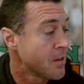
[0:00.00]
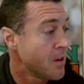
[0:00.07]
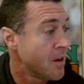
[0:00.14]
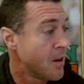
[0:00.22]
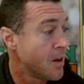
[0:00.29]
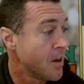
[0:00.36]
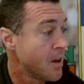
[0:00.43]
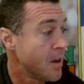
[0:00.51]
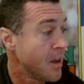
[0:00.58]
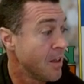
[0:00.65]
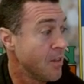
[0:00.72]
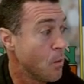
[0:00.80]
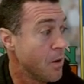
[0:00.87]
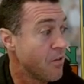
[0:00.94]

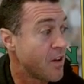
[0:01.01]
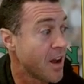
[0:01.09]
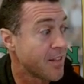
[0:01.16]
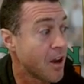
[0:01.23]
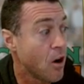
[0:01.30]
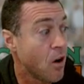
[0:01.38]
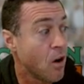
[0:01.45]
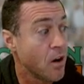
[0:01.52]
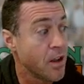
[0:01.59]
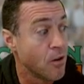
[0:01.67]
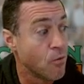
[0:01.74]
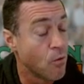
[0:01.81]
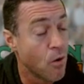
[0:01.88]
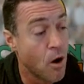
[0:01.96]
And then we've got the
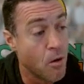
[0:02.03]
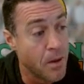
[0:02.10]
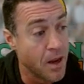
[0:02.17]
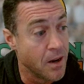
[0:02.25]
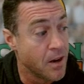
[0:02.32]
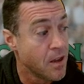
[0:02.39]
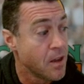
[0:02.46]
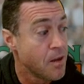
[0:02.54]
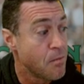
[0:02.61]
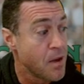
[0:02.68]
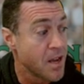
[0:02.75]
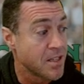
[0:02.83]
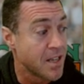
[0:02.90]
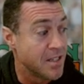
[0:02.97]
Arjen Robben
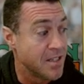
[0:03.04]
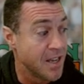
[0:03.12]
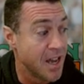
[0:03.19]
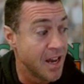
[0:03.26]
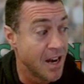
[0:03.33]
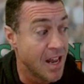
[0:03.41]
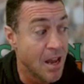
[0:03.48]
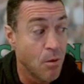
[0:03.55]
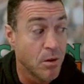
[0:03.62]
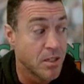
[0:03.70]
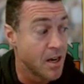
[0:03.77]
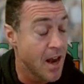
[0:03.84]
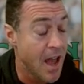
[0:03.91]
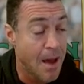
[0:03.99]
PSA 10, and he
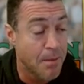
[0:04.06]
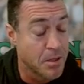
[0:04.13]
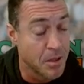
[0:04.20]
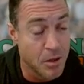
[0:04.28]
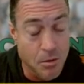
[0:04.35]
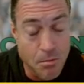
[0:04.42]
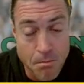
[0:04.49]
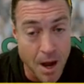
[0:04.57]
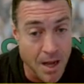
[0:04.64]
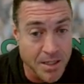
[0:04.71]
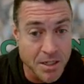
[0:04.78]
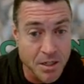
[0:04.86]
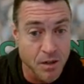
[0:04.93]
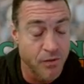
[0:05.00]
was an absolute
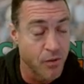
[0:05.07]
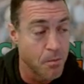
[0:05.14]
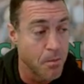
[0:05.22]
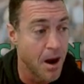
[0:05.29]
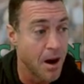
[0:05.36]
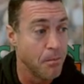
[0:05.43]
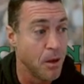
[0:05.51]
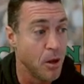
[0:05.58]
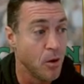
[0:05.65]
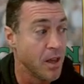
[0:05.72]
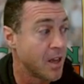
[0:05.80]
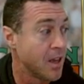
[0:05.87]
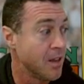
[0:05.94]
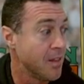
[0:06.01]
monster for Bayern
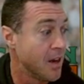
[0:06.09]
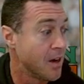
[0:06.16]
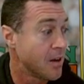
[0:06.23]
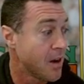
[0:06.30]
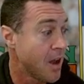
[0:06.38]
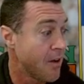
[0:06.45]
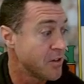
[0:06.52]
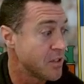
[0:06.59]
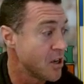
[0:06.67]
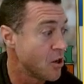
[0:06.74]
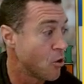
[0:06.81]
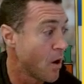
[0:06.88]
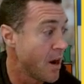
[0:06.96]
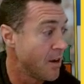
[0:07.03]
Munich, and then obviously
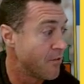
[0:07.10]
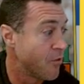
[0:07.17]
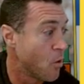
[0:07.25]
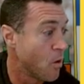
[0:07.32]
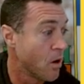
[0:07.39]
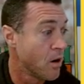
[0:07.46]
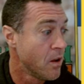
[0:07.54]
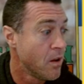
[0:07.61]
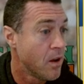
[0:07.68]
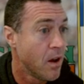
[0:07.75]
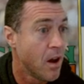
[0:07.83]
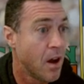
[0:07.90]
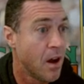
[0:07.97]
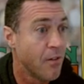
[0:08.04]
great for
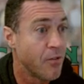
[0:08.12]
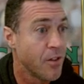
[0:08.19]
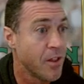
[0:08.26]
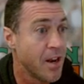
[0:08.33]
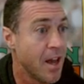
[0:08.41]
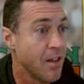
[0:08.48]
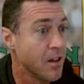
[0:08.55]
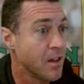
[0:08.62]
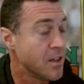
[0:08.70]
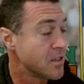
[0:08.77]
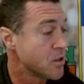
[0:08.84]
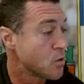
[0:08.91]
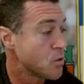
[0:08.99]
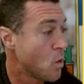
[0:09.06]
the
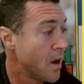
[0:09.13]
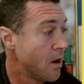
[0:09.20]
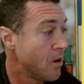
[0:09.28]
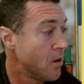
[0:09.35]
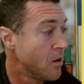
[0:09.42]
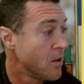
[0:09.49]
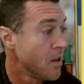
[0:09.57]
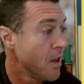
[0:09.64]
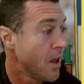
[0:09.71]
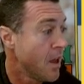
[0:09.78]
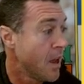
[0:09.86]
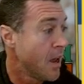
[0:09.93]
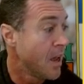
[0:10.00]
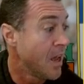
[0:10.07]
Netherlands as well.
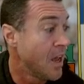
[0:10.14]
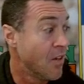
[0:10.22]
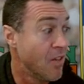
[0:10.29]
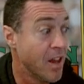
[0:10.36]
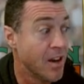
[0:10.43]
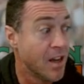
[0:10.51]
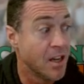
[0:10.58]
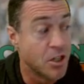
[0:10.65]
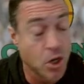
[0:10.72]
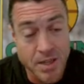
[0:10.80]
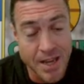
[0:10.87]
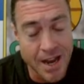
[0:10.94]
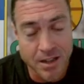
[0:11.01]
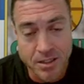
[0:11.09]
And then
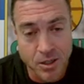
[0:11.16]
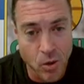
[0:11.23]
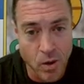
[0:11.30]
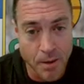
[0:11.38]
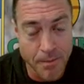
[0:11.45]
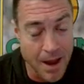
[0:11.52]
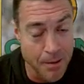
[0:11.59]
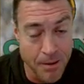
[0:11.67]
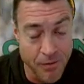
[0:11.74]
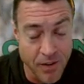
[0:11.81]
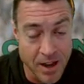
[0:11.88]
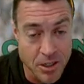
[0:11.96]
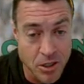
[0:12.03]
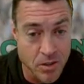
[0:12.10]
Josie Altidore. I'm not a big
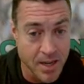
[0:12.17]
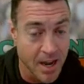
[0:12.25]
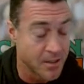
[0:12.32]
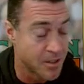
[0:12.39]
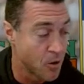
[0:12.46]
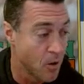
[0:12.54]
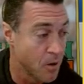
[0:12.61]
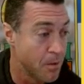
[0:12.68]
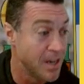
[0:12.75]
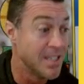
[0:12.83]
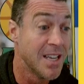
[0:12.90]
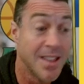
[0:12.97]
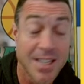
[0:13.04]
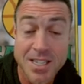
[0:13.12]
fan of Josie Altidore, but
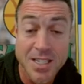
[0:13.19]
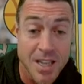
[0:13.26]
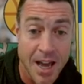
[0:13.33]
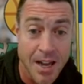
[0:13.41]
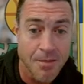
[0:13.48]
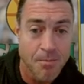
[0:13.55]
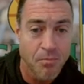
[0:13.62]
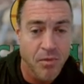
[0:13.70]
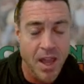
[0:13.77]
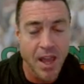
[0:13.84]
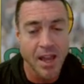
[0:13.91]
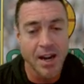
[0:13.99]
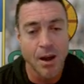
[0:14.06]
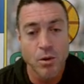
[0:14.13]
he's in the set,
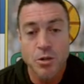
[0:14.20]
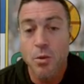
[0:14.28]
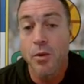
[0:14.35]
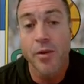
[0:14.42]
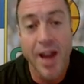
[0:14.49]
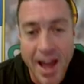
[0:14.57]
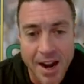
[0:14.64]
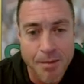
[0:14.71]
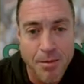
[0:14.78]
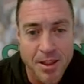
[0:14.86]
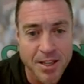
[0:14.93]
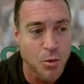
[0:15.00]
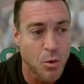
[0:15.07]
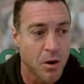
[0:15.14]
and I wish we would have had him
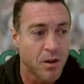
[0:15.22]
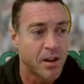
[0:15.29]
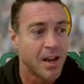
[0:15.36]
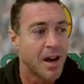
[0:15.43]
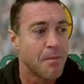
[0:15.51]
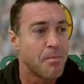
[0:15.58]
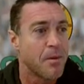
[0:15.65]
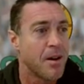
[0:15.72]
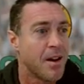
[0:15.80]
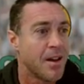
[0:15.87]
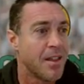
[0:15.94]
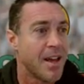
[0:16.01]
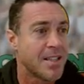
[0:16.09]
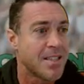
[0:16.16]
in this World Cup.
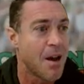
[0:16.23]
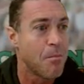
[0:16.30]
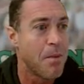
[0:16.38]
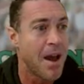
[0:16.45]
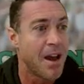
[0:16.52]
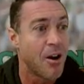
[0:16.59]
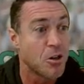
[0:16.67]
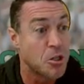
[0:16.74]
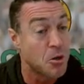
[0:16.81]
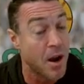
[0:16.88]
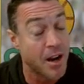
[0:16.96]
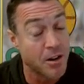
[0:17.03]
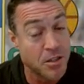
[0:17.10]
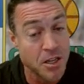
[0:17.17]
That's how bad our
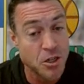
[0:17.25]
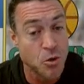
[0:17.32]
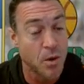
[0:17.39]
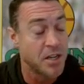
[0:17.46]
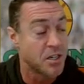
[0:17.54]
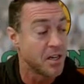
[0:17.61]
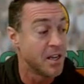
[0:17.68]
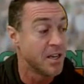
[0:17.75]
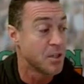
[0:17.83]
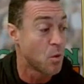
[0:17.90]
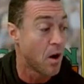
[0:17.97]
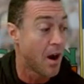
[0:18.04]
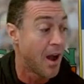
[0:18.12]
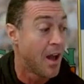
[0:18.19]
striker situation is,
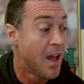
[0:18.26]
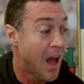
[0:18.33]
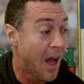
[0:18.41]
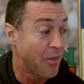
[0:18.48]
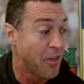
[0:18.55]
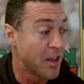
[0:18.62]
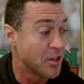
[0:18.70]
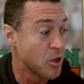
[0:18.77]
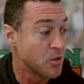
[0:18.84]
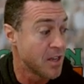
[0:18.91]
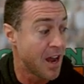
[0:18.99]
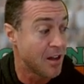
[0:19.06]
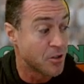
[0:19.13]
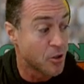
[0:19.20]
where I think
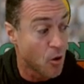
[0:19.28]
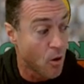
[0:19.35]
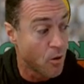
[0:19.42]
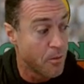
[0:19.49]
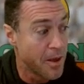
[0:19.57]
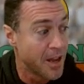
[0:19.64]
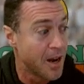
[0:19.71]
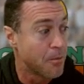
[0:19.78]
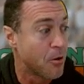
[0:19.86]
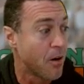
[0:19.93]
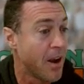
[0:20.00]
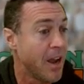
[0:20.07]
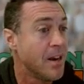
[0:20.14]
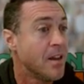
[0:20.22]
Josie Altidore would be an
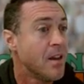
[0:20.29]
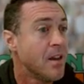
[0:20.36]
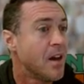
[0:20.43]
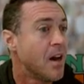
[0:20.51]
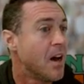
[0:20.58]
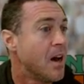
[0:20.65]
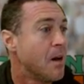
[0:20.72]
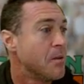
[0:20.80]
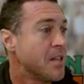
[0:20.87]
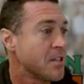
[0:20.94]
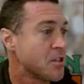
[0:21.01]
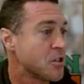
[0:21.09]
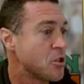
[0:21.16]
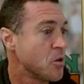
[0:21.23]
upgrade. But
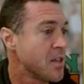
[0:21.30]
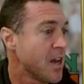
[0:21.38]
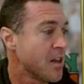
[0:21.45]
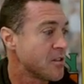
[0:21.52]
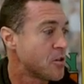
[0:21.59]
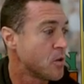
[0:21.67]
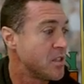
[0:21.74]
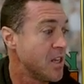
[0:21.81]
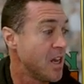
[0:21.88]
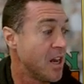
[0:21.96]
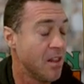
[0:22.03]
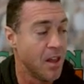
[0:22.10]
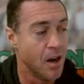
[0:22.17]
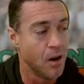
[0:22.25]
that is a Josie Altidore
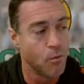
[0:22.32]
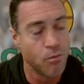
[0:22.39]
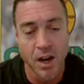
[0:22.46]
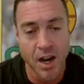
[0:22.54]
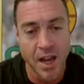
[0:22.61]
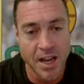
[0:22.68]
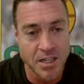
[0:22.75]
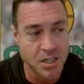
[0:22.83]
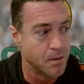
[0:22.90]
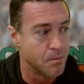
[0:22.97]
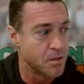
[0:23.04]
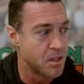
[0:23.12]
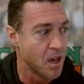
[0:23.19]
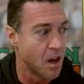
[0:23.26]
10, and then the legend
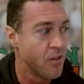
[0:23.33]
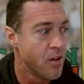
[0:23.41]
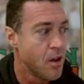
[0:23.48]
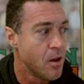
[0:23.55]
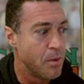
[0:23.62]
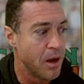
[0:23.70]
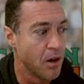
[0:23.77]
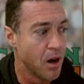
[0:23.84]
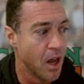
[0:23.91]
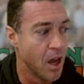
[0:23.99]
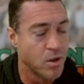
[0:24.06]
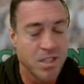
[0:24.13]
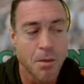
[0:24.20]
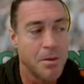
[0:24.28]
himself,
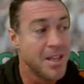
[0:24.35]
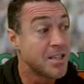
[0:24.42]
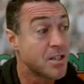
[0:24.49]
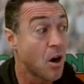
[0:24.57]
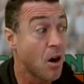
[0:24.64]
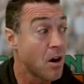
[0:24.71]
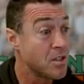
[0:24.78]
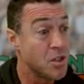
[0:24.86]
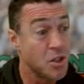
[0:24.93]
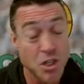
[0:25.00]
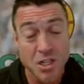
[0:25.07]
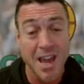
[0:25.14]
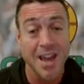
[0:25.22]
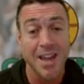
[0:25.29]
Pirlo. Some of these cards, you
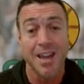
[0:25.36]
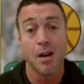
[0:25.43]
just can't